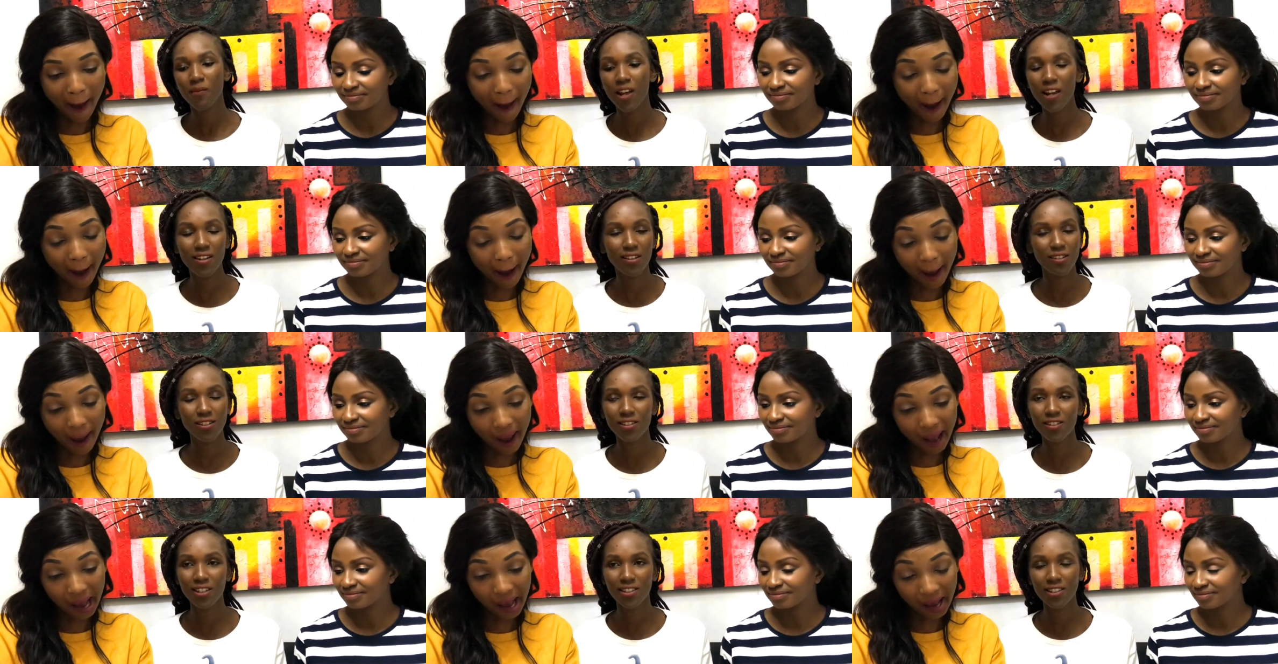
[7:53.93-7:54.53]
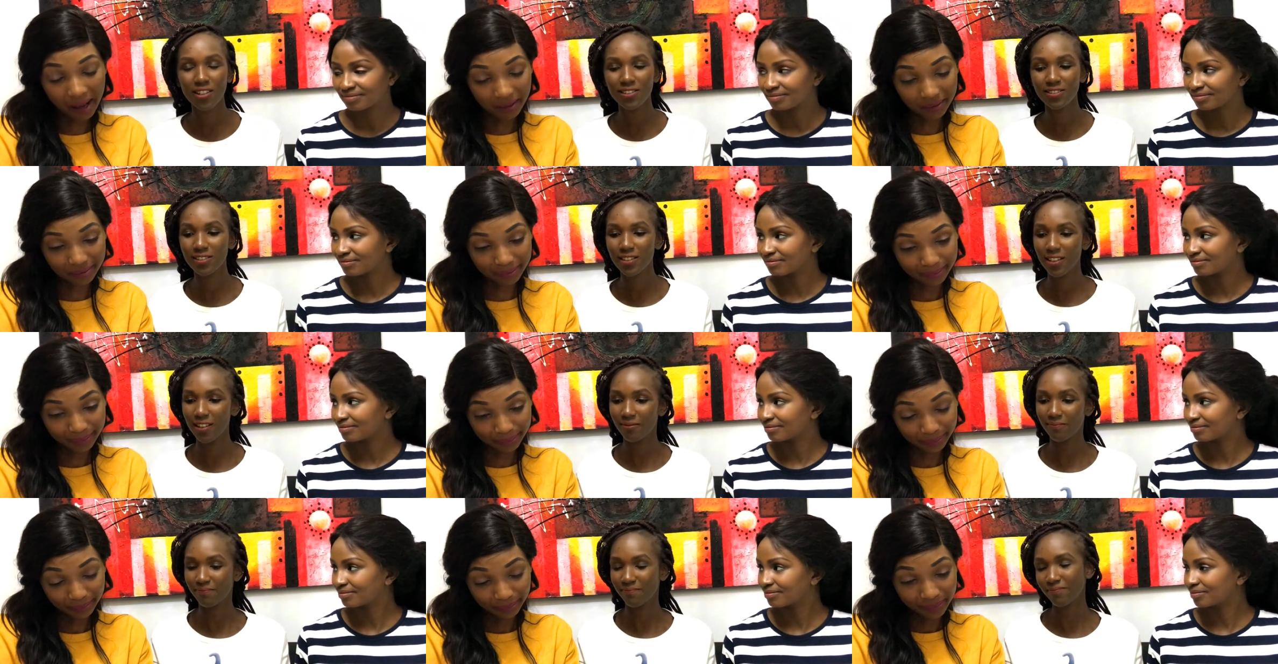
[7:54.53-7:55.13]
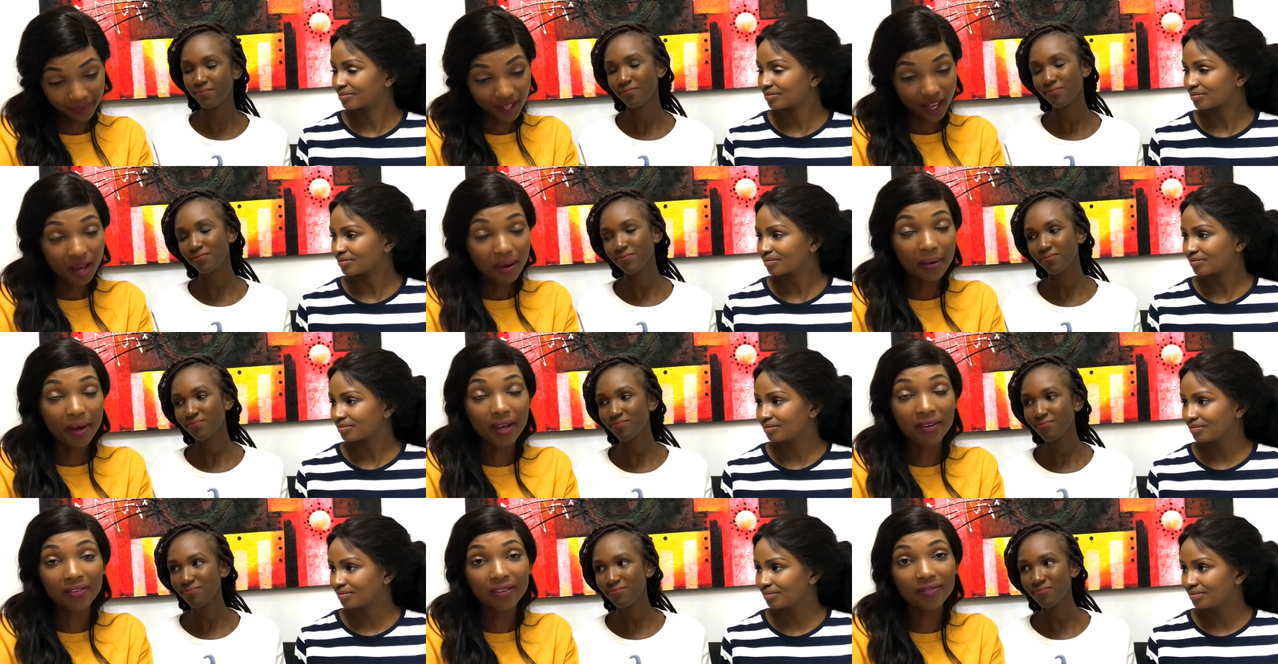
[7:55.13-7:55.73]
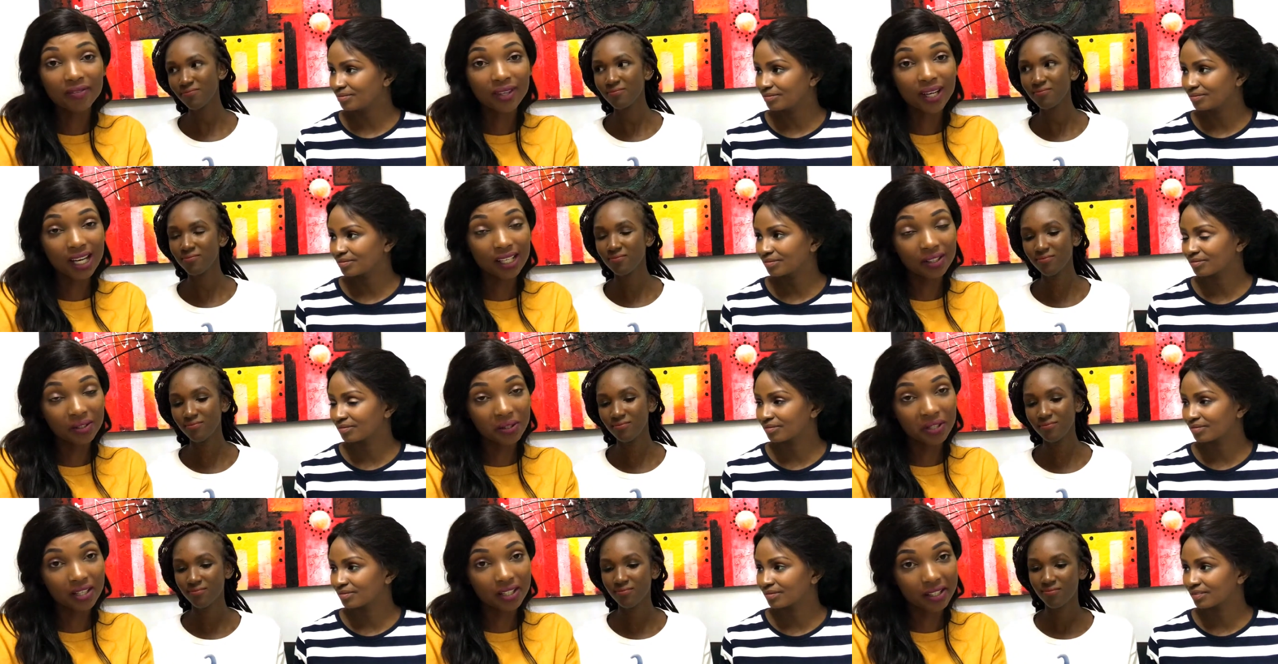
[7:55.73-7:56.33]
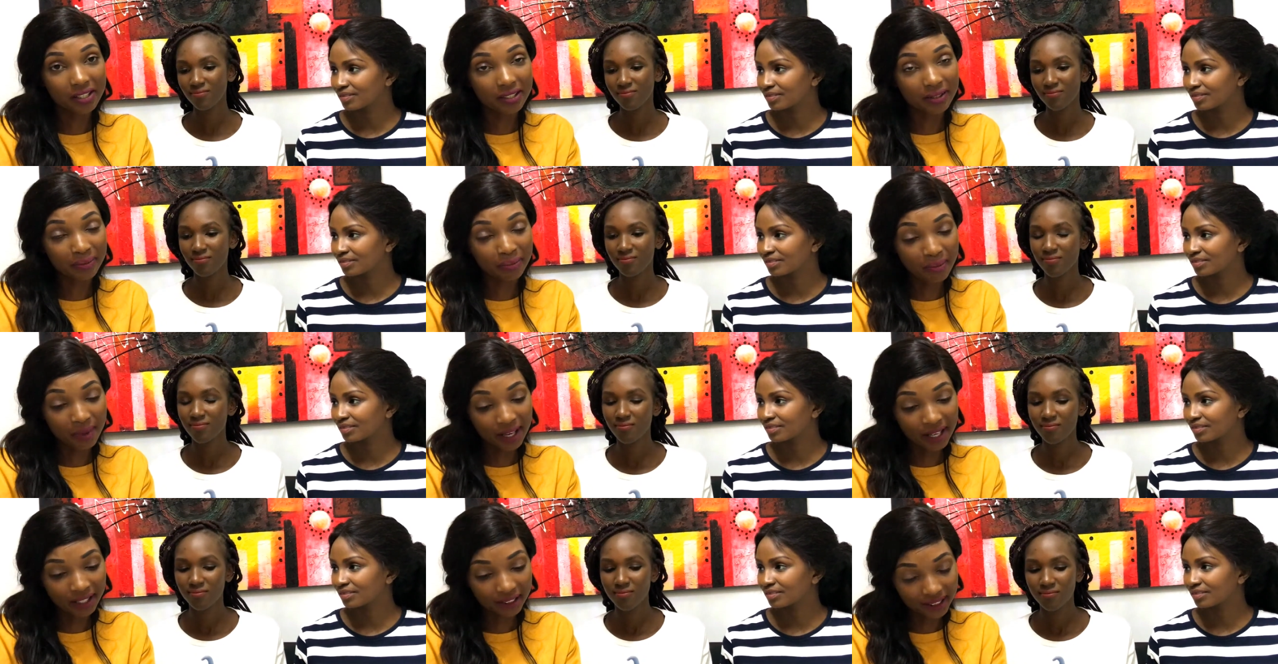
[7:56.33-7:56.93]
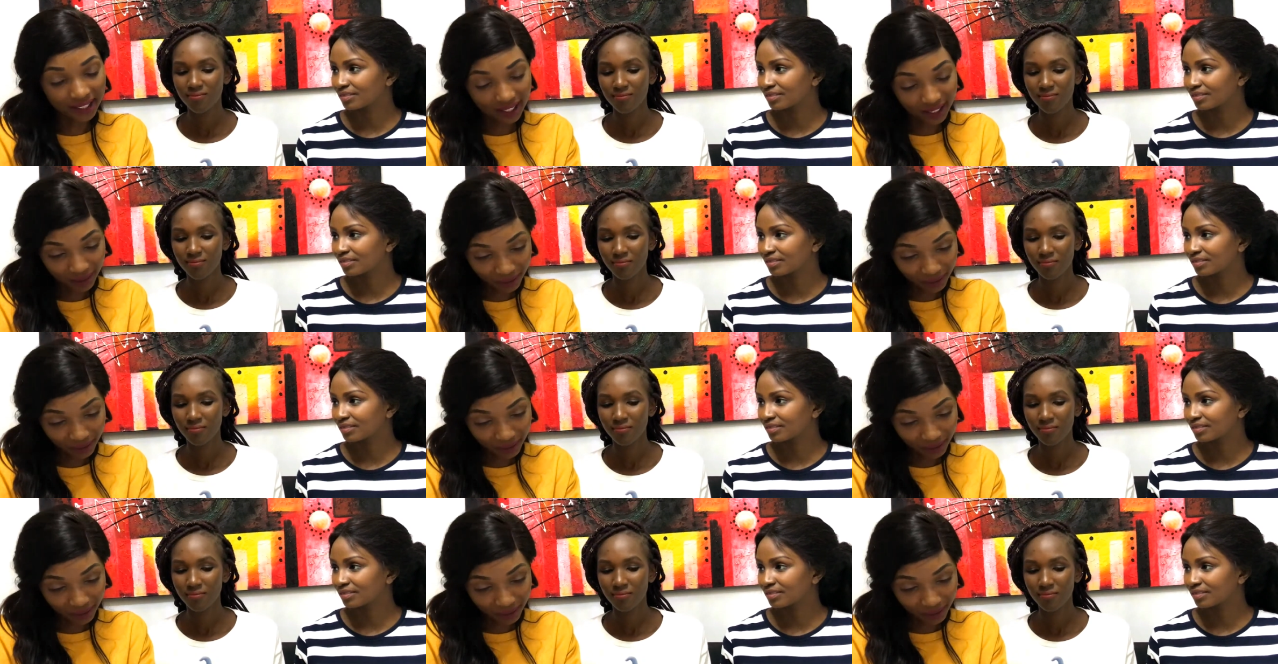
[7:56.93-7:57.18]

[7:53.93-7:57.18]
Speaker 1: Anything that has that. Your favorite drink is milk.